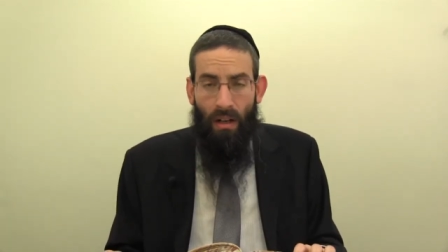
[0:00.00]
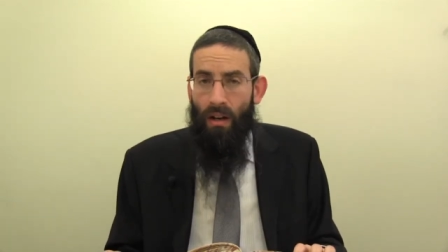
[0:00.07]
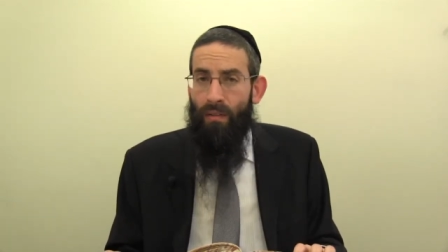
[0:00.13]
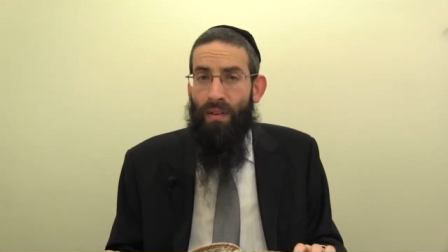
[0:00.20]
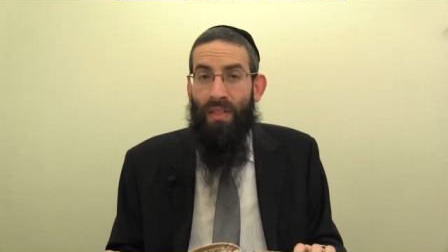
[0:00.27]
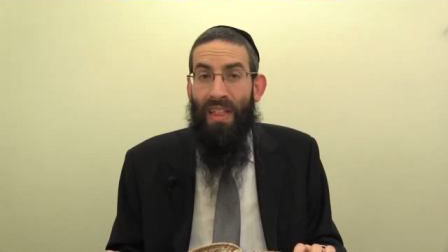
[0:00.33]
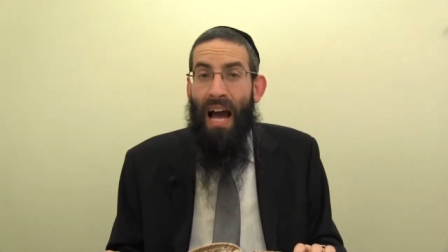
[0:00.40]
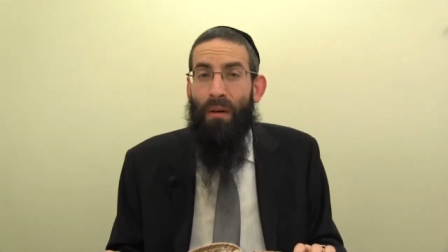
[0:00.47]

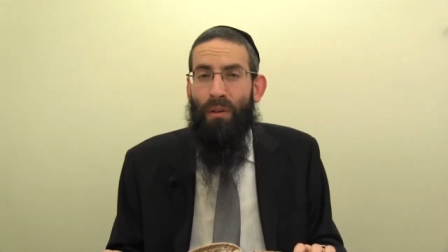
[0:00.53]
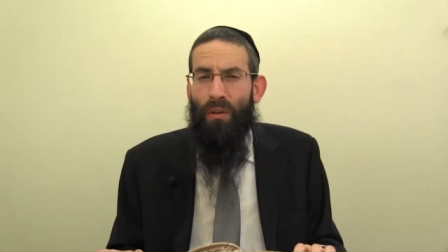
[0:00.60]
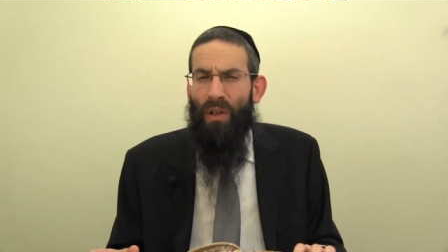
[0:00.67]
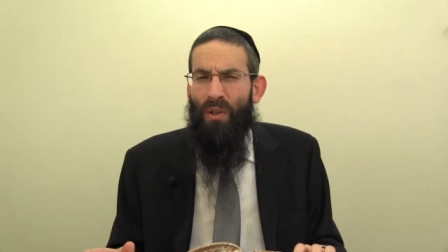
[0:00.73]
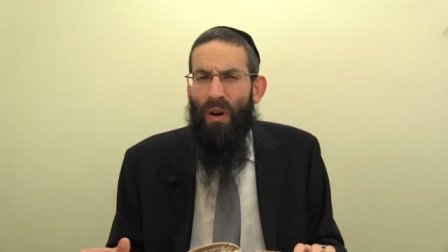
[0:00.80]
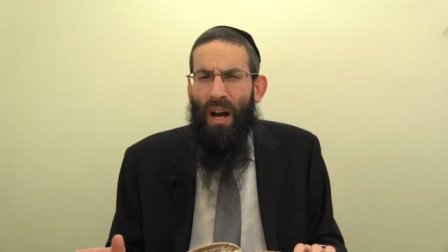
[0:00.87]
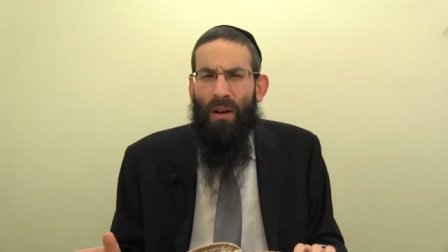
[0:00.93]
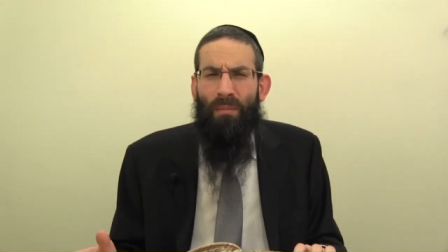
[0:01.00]
for that we
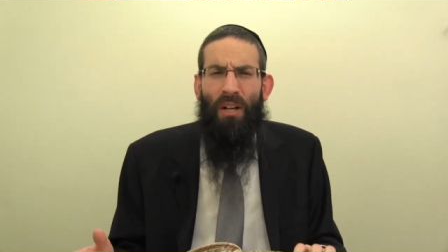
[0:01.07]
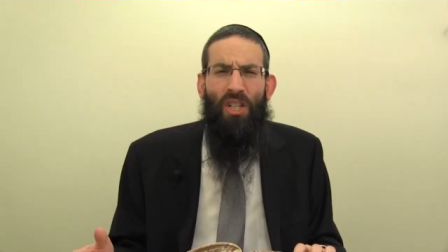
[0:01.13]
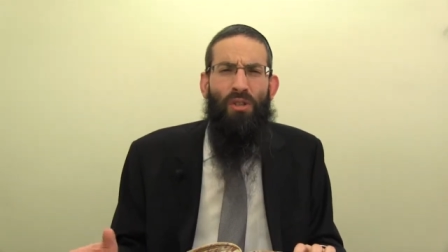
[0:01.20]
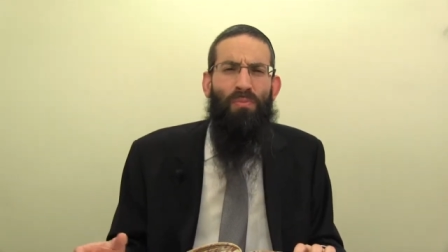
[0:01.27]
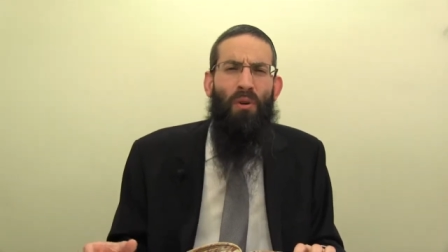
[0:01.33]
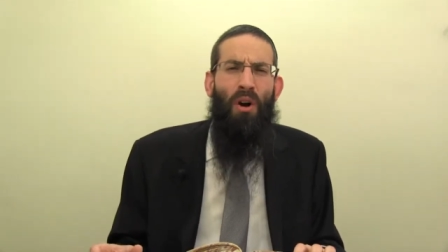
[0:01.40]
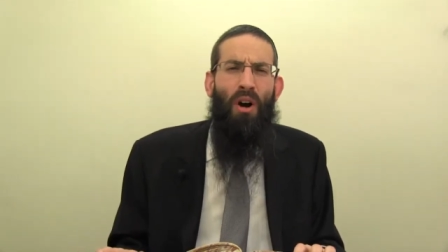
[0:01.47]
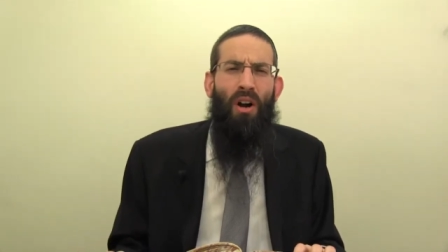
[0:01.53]
require
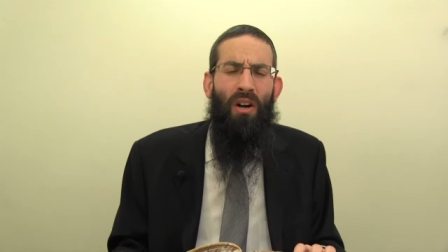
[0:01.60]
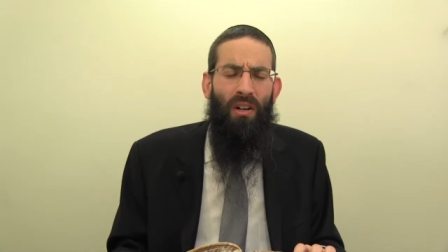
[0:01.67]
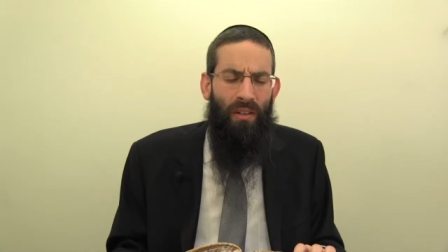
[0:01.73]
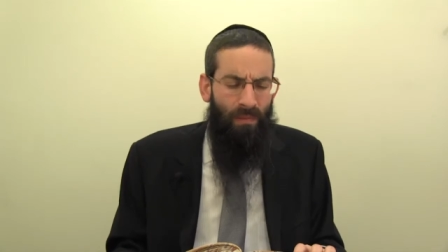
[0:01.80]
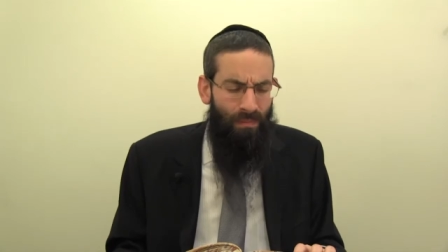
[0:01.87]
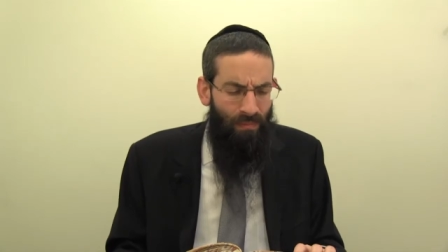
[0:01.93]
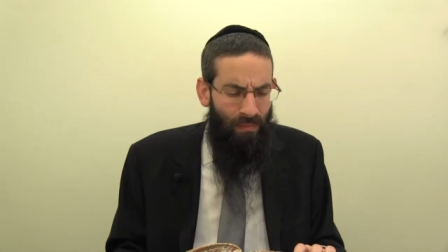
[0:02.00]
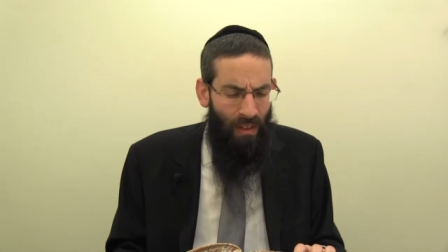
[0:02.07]
much
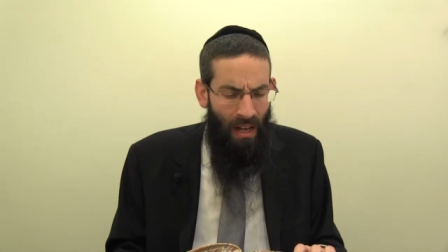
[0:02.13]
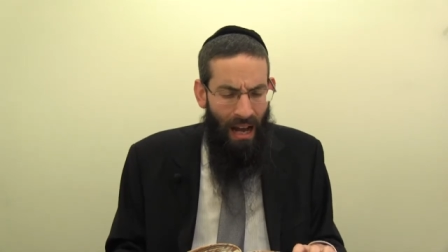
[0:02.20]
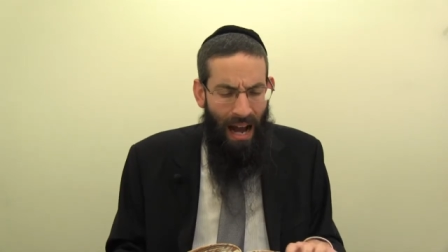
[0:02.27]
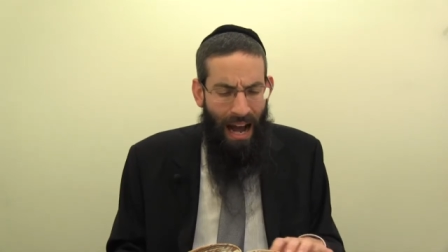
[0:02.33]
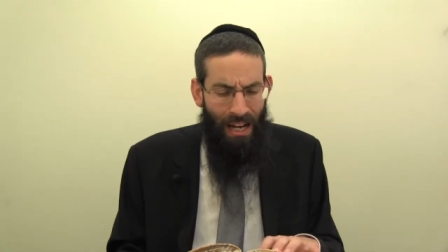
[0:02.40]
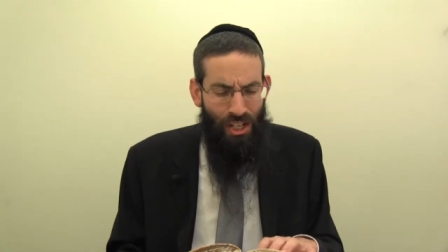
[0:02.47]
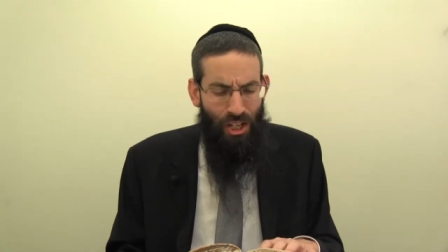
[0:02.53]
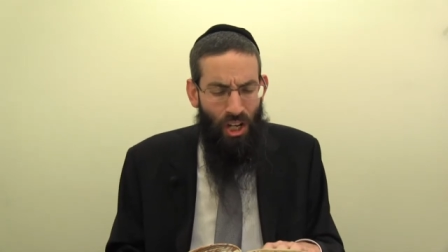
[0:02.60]
more.
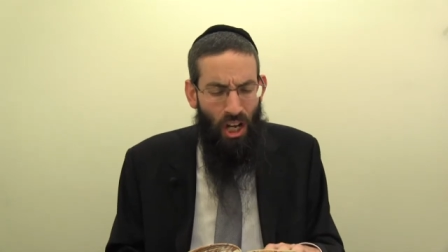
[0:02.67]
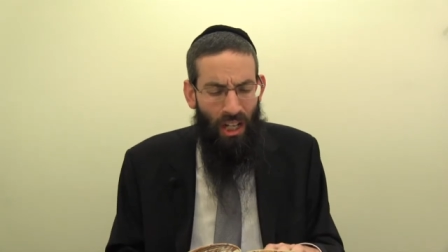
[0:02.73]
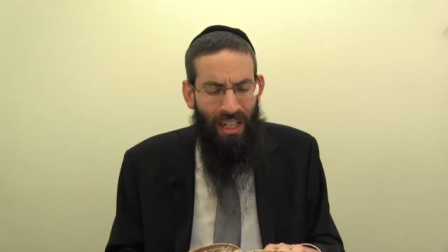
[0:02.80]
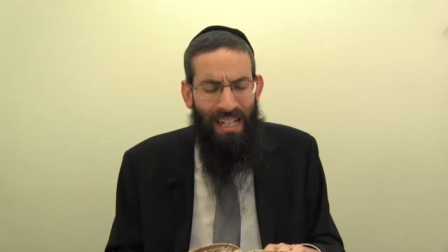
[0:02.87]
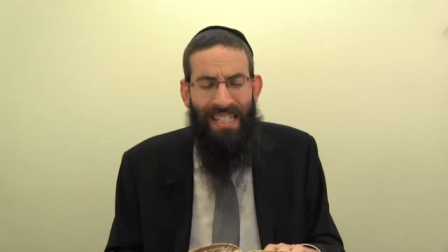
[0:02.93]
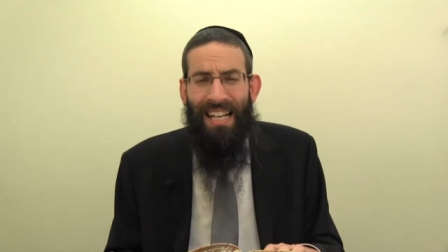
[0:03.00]
Unless he eats